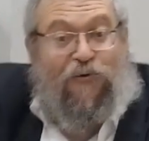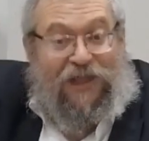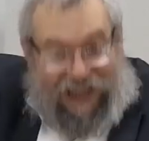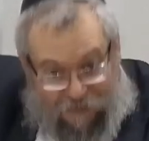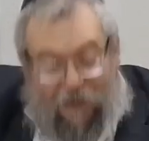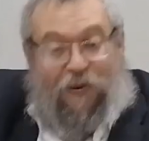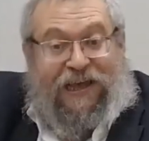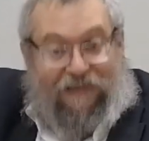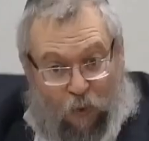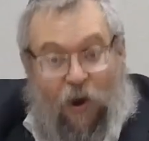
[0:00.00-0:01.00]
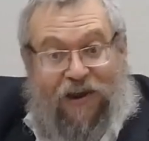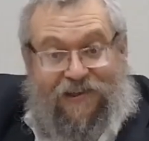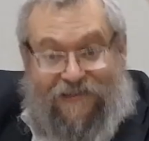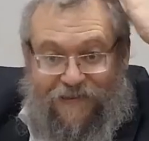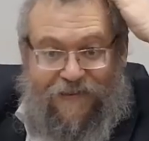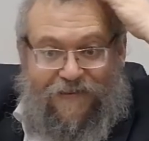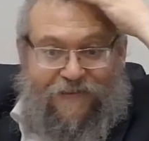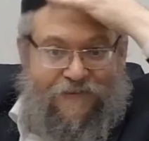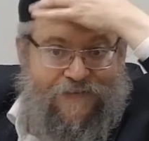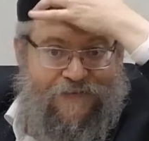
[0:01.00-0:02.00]
Feminine oneness means
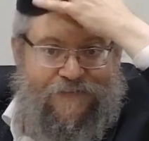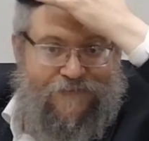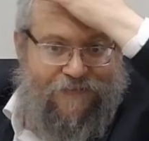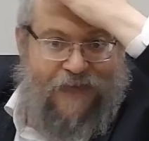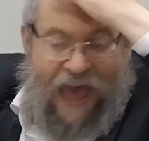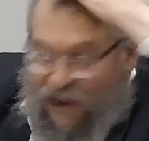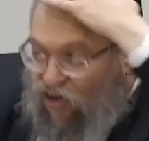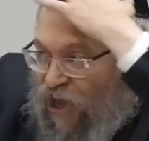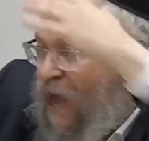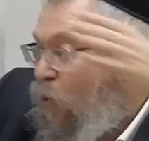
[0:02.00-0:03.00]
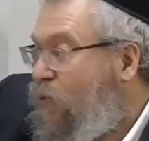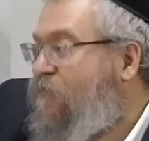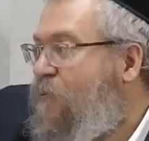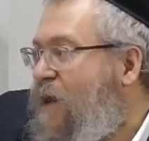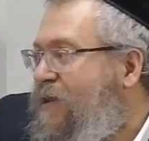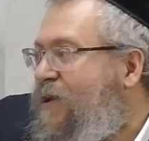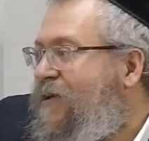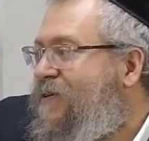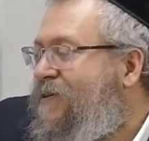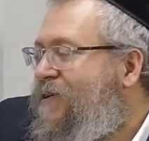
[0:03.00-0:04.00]
we're just open and God
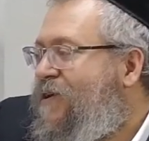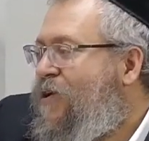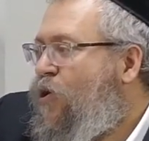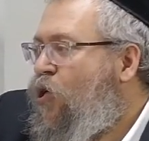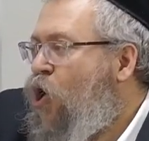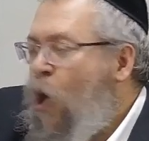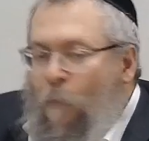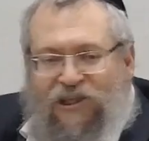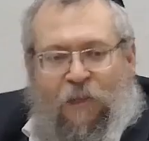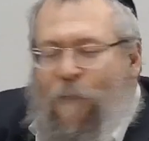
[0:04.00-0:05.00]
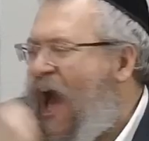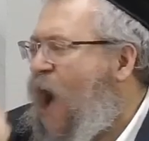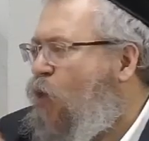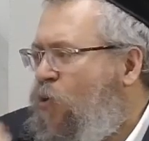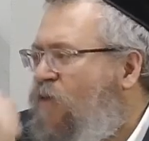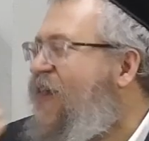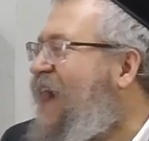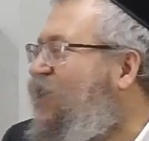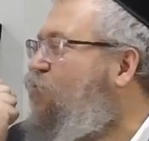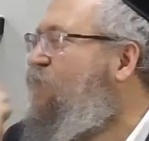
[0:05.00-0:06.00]
inserts that consciousness into us.
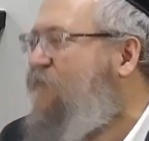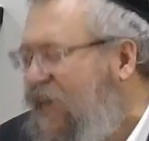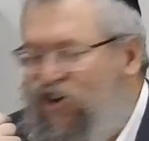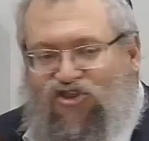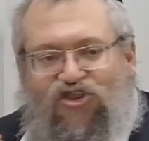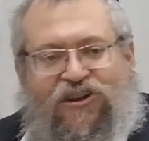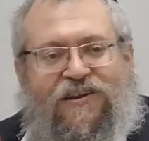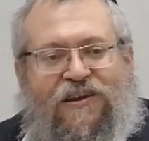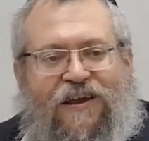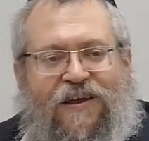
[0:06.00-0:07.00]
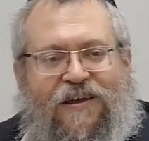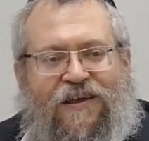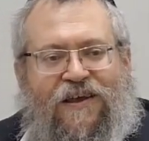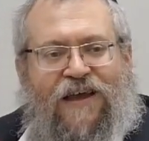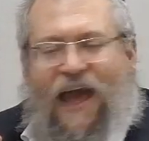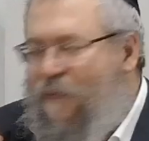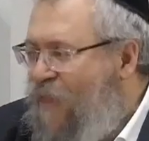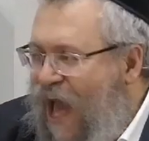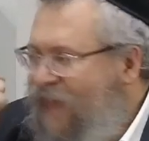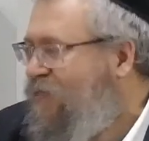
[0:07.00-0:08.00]
He reveals
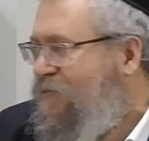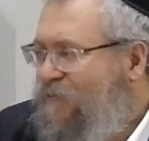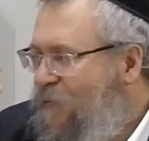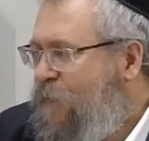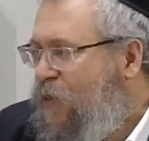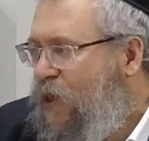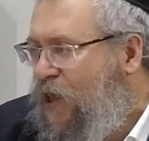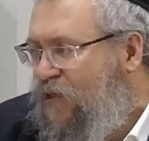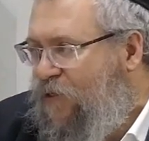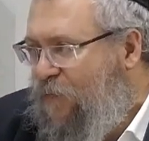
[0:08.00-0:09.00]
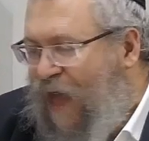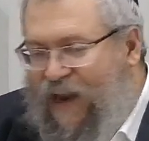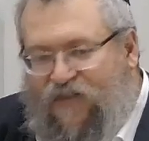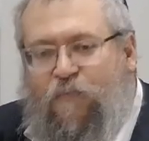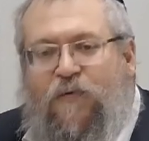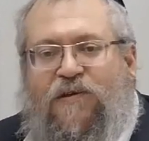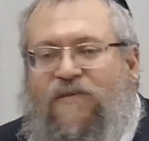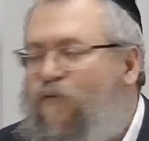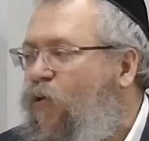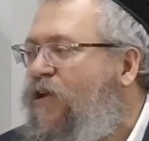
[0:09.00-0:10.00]
himself to our soul,
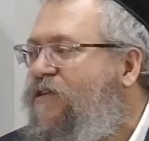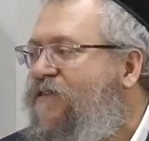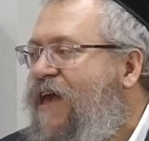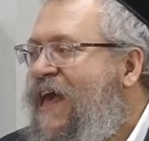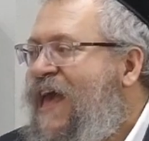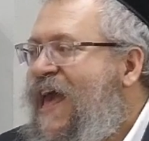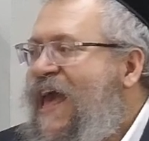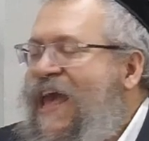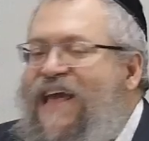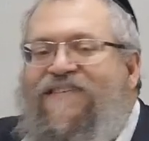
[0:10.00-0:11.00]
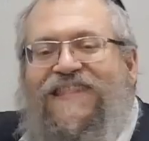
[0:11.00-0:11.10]
not us having to